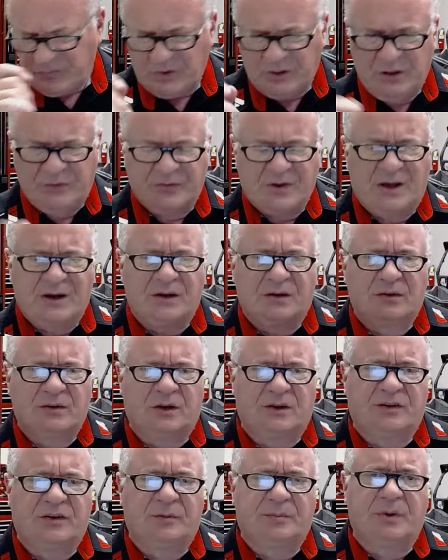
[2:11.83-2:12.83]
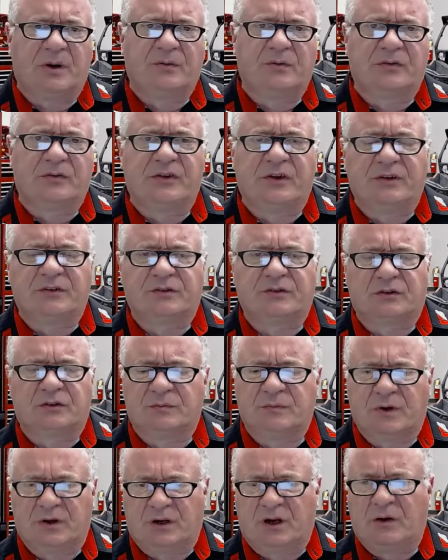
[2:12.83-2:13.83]
You've got a tip-over sensor,
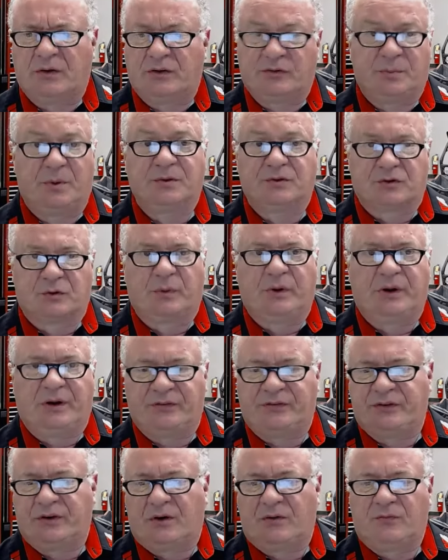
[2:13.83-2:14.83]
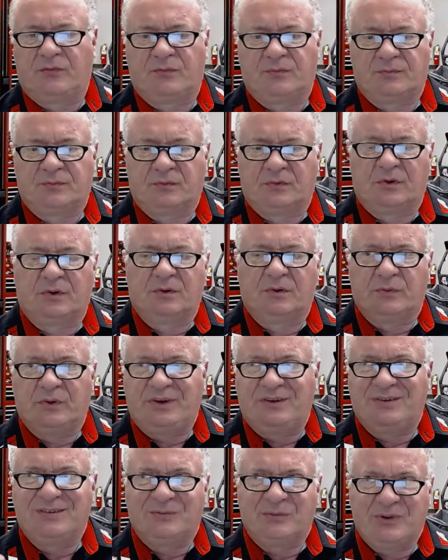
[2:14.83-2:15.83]
and now it's supposed to read itself,
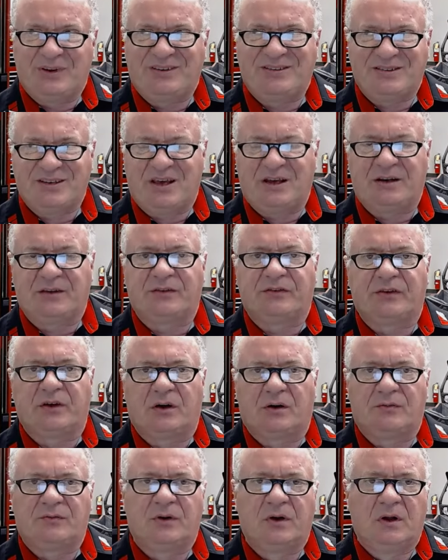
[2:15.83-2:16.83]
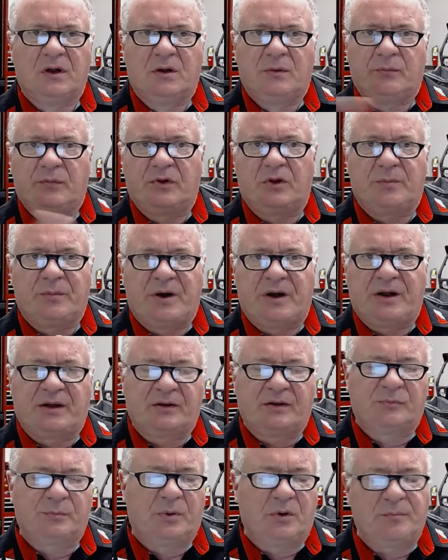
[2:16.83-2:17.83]
reset itself when the bike
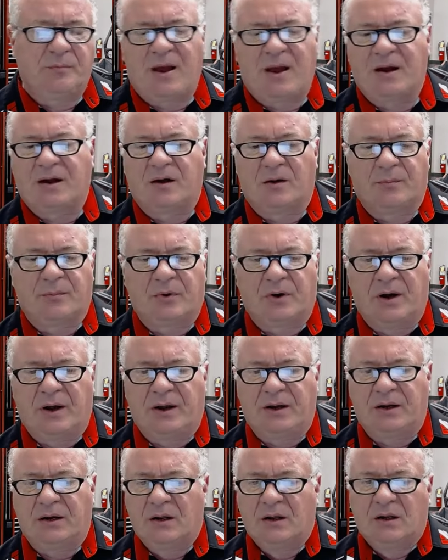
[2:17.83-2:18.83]
is put back upright.